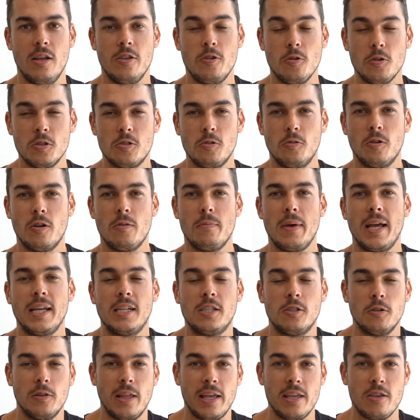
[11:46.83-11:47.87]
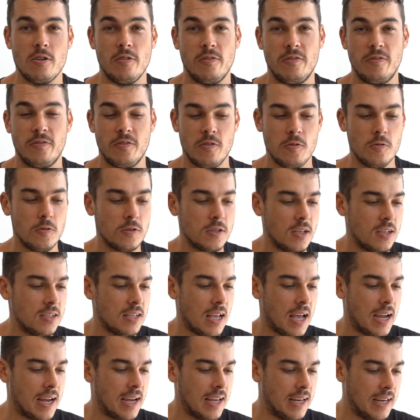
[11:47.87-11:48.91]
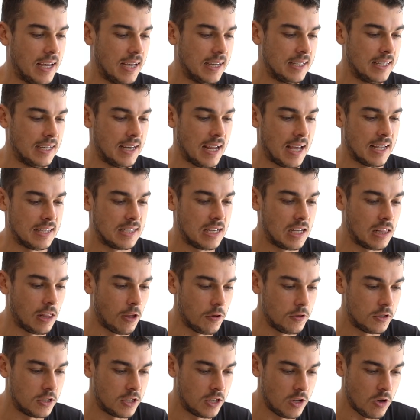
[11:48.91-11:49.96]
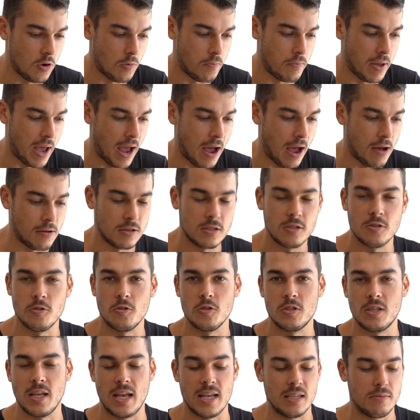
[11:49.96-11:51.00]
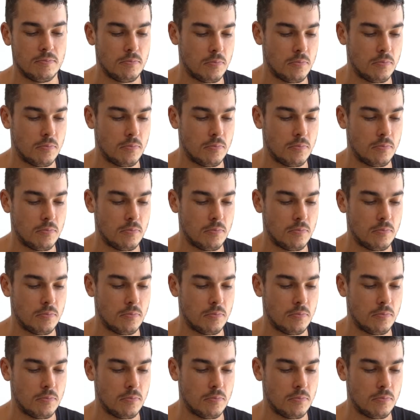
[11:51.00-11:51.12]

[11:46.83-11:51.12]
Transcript: You also want to make sure that your fuses are connected as close to your power source as